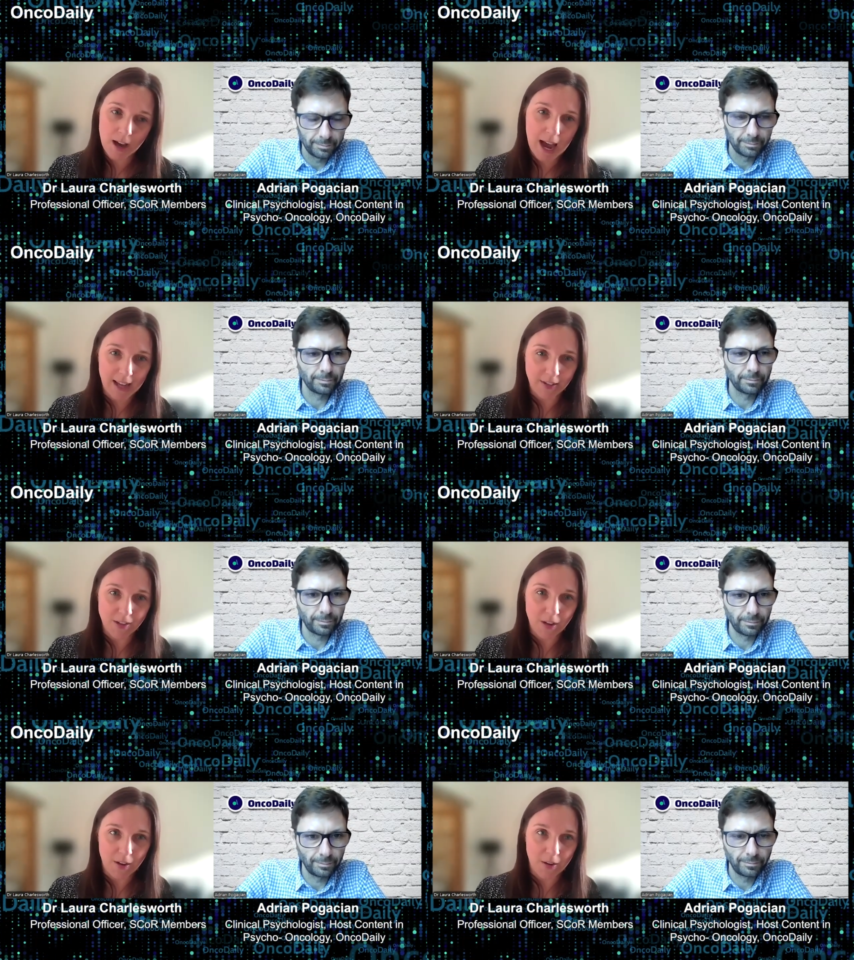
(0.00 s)

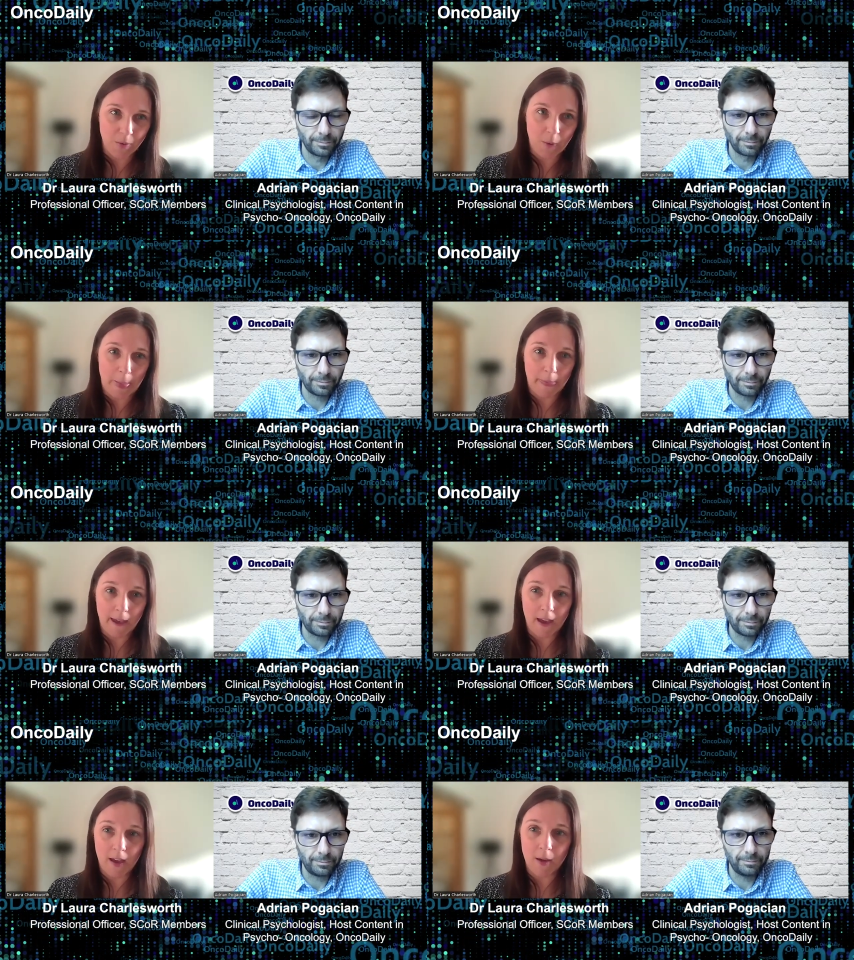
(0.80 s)
Speaker 1: And so when
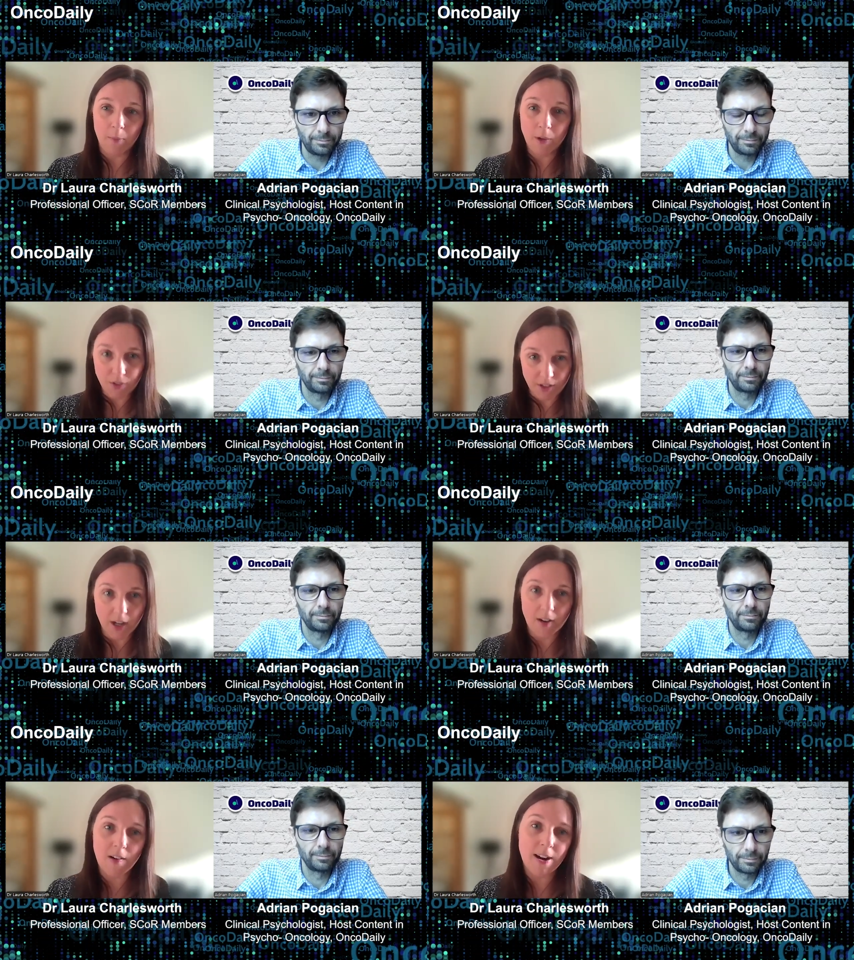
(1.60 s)
their mood
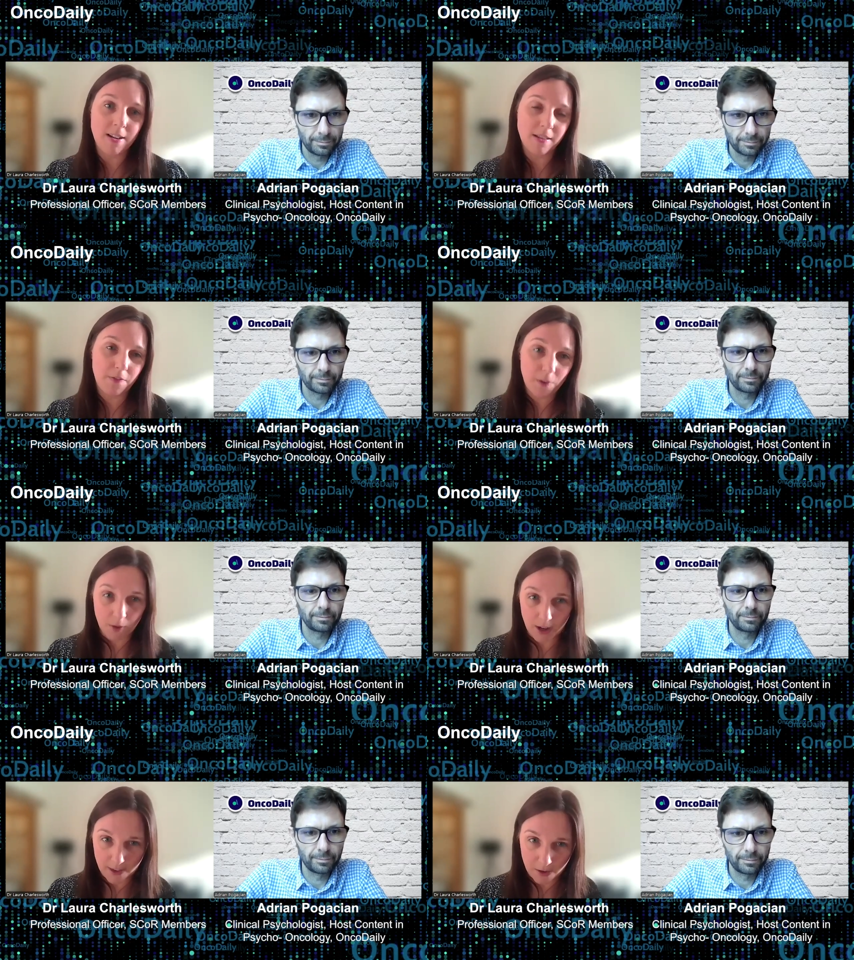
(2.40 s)
deteriorates, they
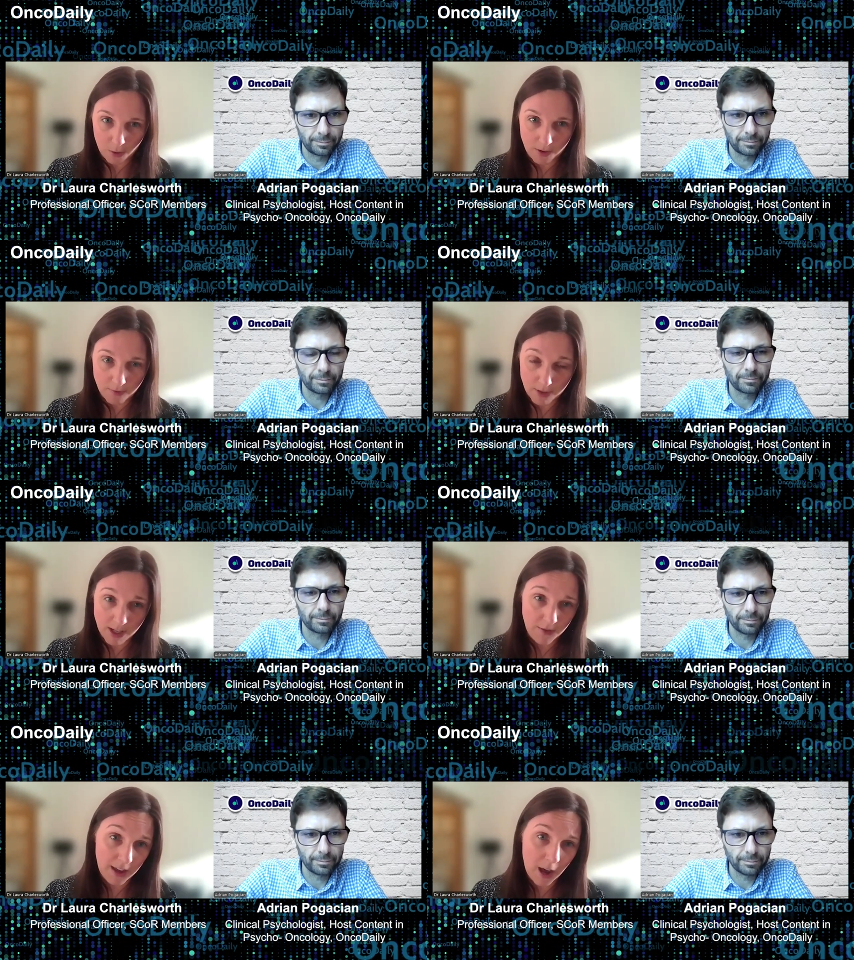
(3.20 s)
feel like they're not
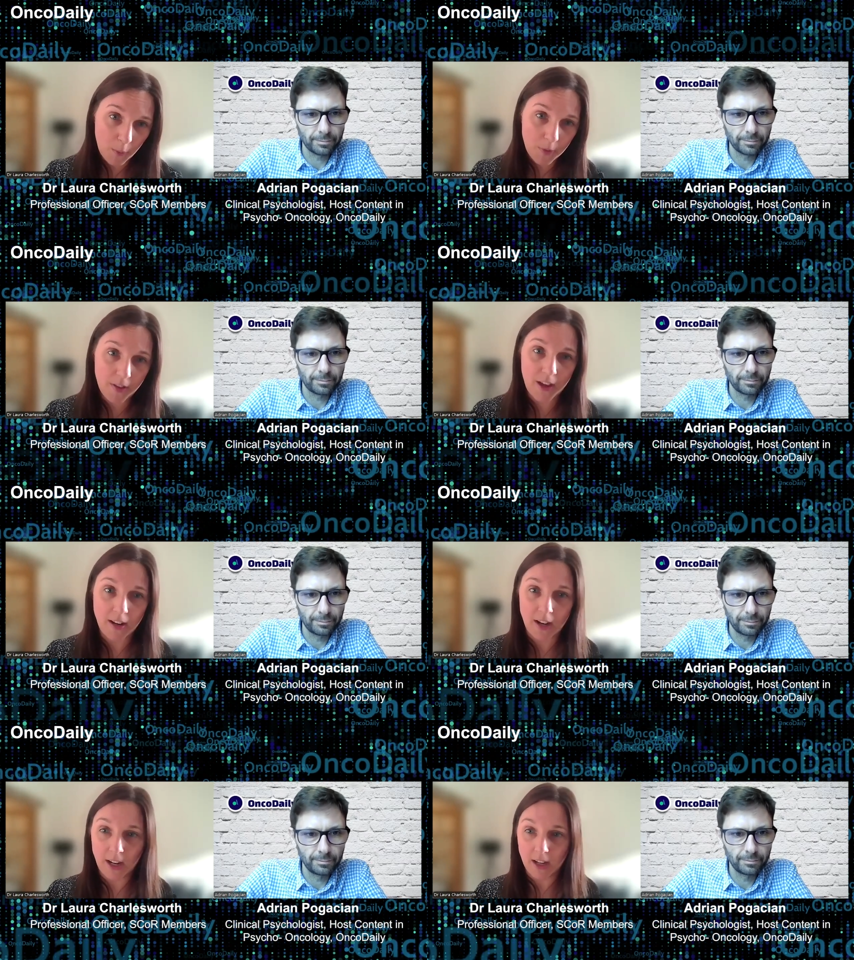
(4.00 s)
receiving the help that
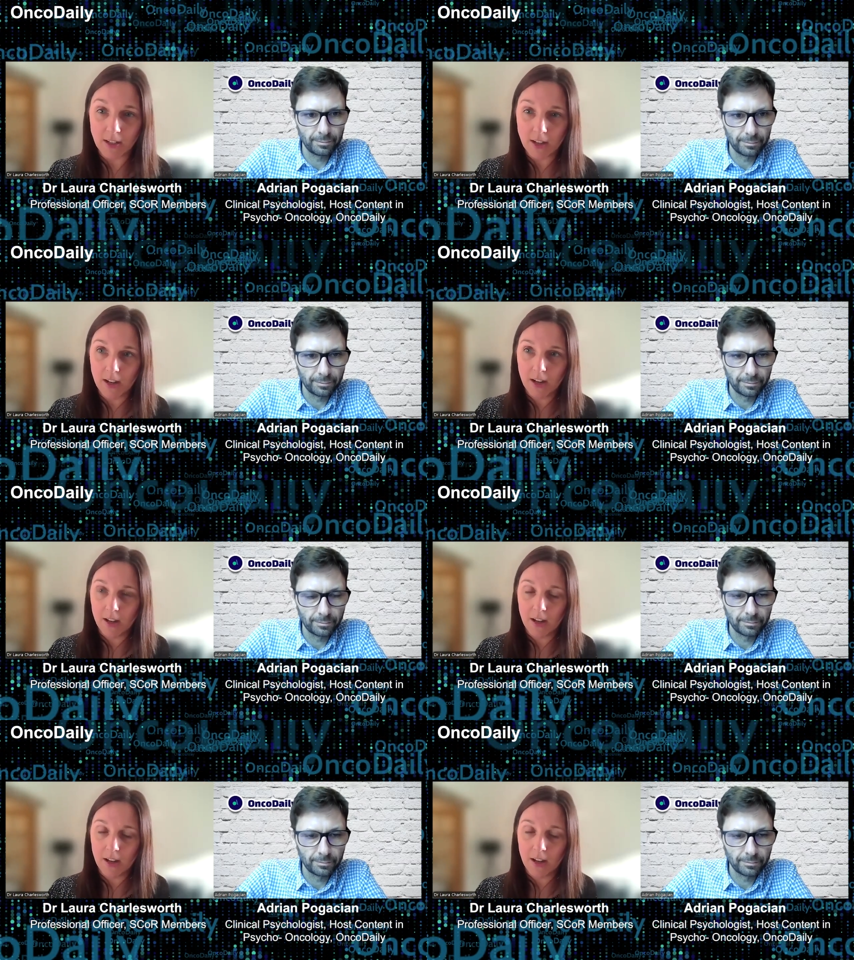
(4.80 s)
they need.